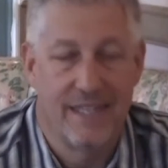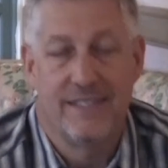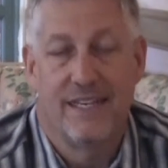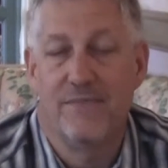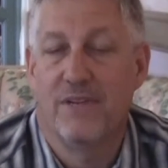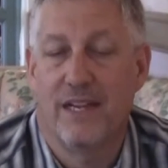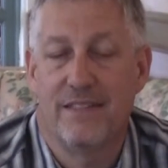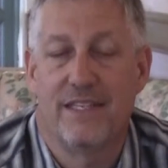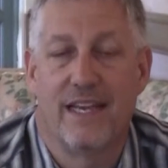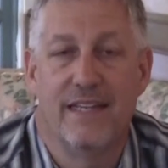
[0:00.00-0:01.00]
And I said what
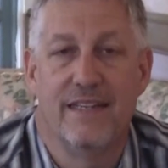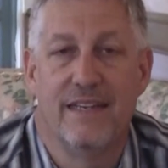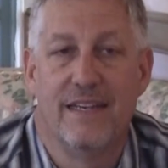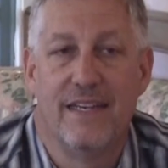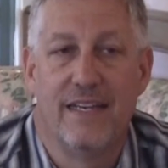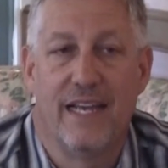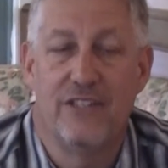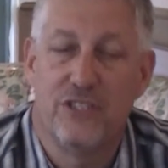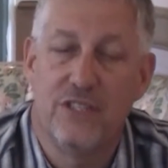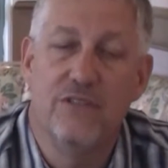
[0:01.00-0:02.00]
I said,
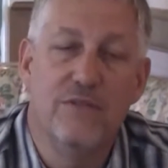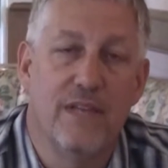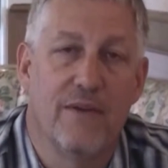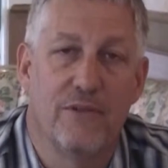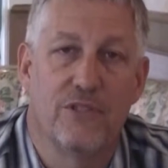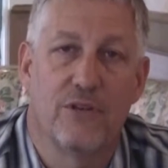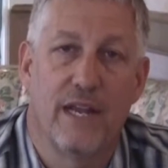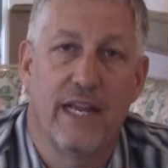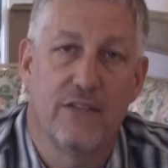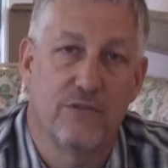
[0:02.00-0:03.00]
and she knew that was
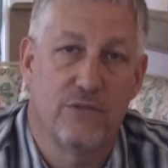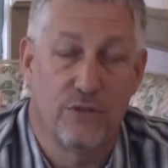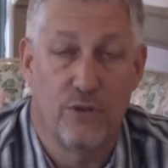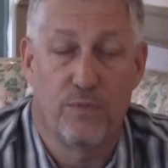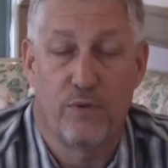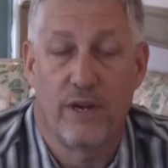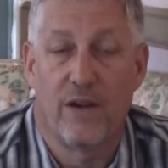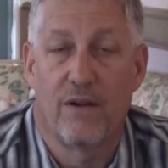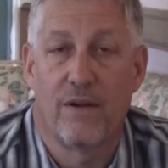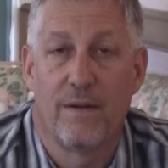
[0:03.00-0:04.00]
her answer to her
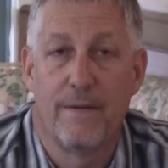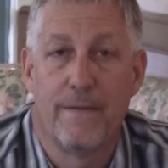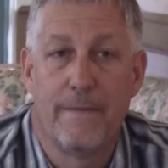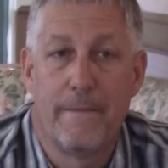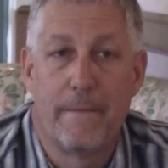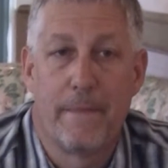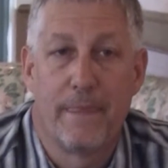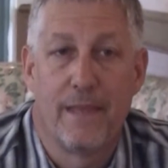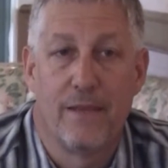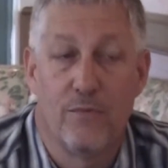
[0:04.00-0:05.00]
prayer.
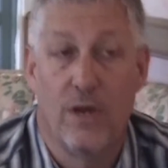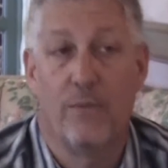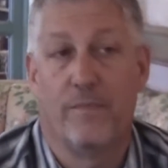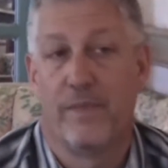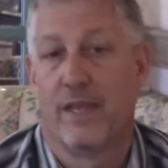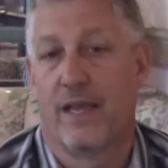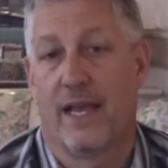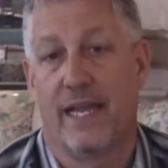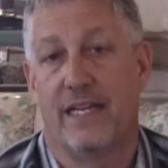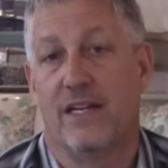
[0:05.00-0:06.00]
Well,
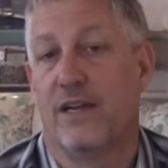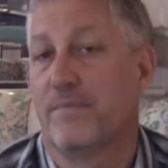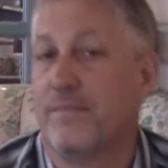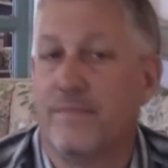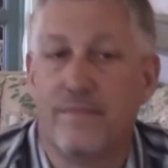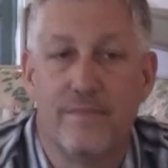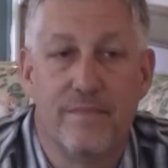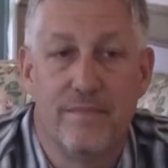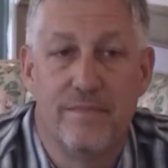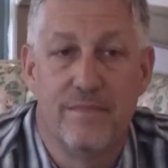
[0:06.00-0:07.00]
I ended up
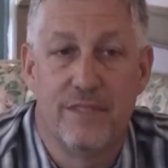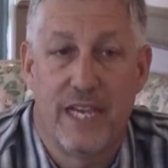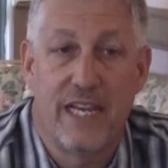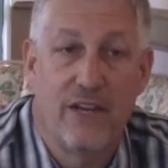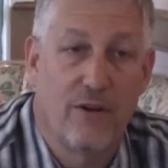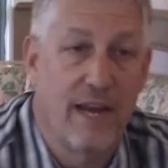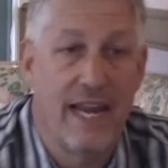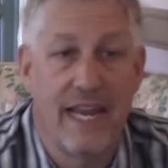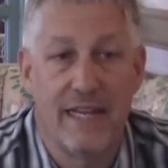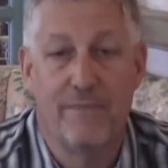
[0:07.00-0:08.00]
taking her
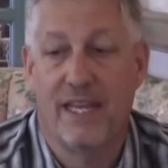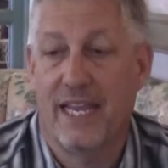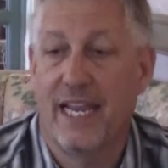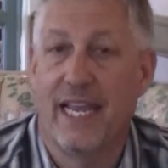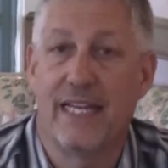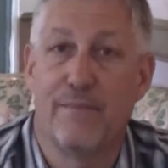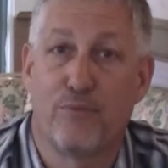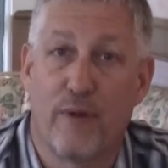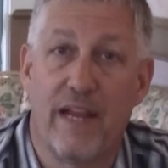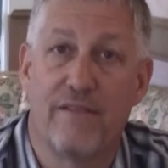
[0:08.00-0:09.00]
hand by the hand
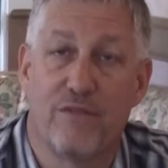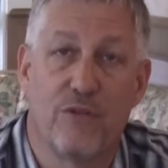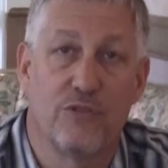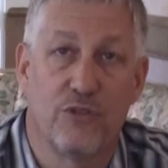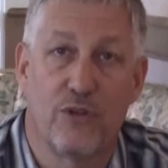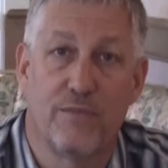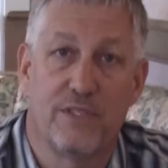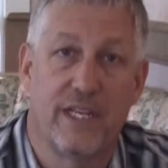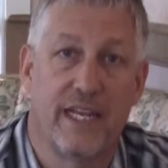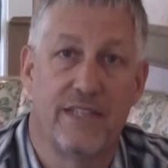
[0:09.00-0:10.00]
and praying for her
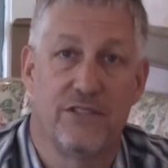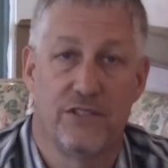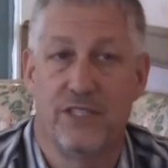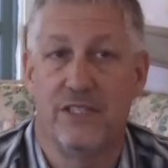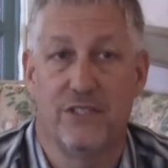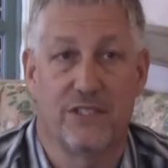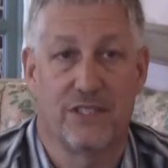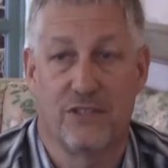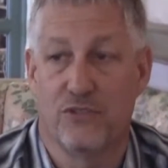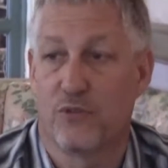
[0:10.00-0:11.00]
circumstance as she just